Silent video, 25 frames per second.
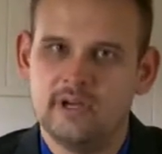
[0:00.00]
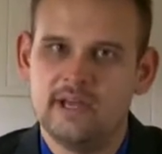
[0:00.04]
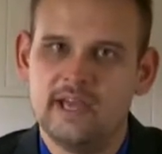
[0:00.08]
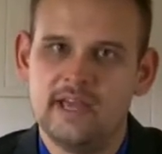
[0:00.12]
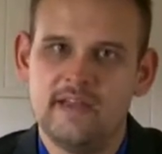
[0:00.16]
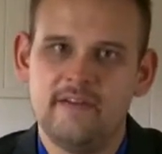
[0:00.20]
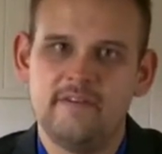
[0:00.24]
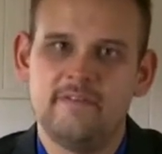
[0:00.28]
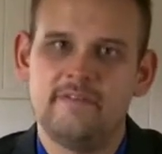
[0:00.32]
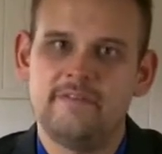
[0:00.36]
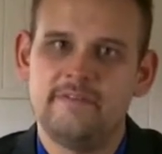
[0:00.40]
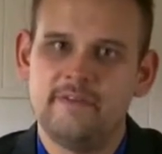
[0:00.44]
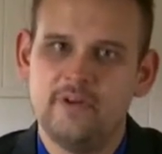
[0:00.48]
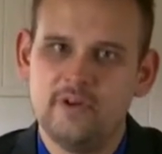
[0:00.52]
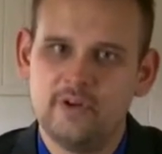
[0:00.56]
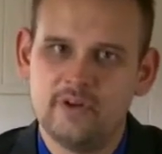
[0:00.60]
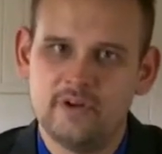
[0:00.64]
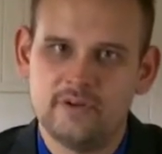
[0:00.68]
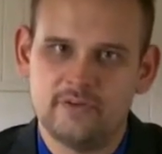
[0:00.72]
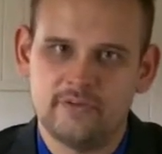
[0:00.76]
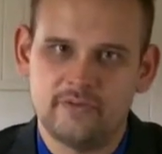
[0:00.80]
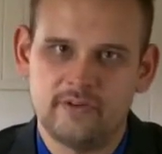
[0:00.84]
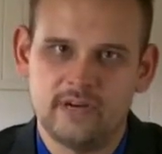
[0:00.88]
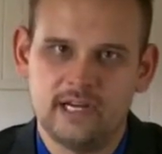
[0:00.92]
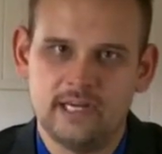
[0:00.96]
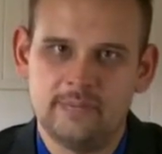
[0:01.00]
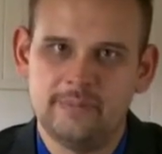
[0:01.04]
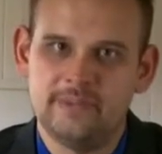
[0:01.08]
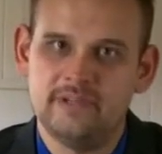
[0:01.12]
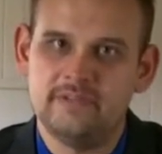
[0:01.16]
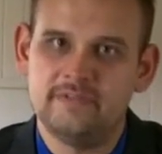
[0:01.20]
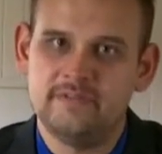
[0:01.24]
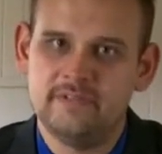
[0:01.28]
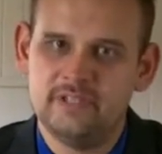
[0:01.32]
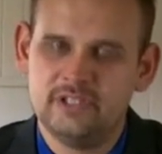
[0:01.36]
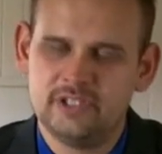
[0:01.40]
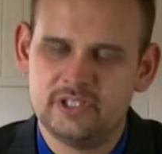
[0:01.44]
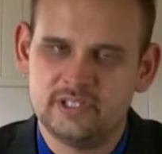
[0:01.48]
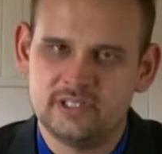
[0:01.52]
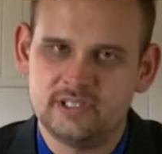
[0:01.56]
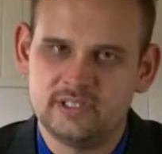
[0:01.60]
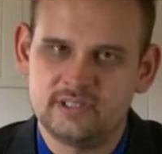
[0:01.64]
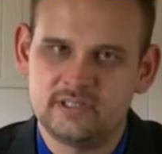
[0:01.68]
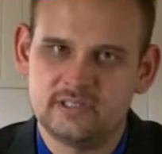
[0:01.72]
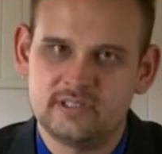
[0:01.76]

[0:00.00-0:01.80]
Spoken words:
and photo frame divisions,